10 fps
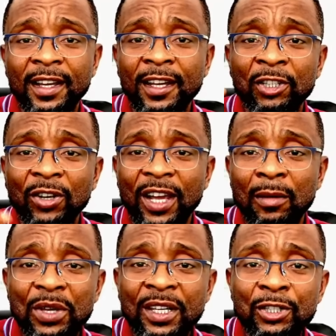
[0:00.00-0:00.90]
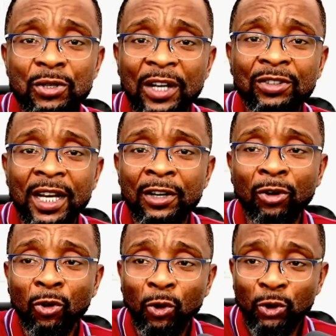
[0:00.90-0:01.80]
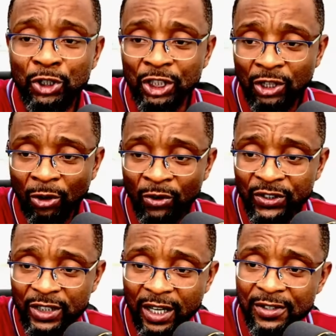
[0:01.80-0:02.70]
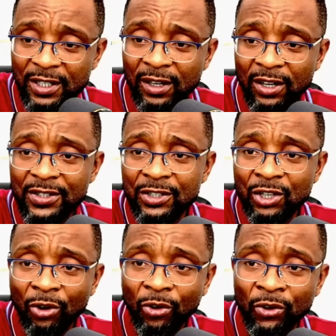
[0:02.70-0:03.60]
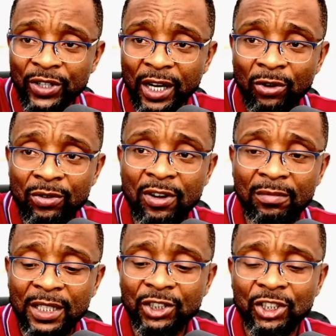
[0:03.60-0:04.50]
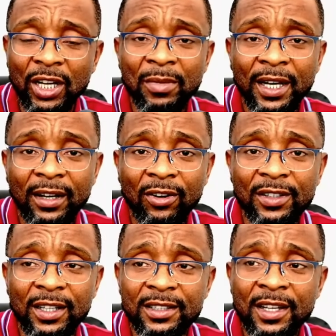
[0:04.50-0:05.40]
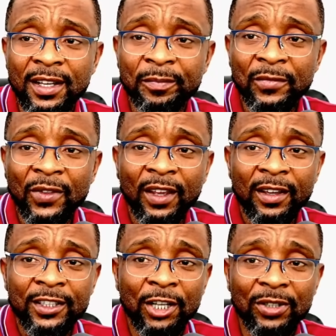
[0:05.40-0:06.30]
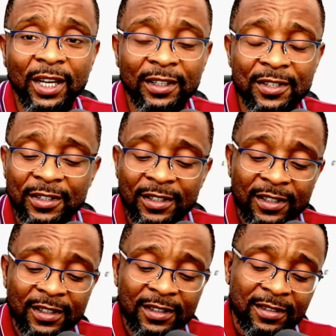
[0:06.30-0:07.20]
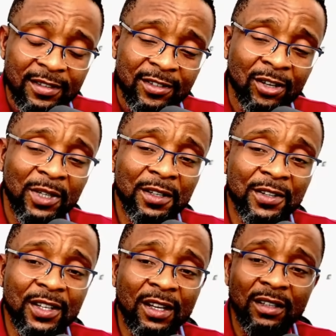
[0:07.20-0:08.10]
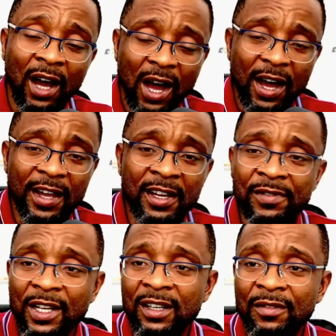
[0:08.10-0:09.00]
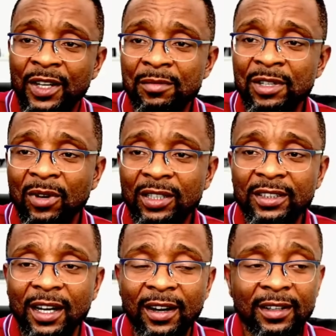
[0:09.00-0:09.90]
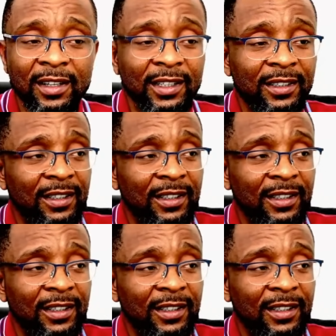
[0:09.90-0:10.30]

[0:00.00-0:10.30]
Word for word: you can begin to actually hold your own councillors, your own eh, local government chairman, and all that. Here you get. Somebody said, ah, if they give them the money directly,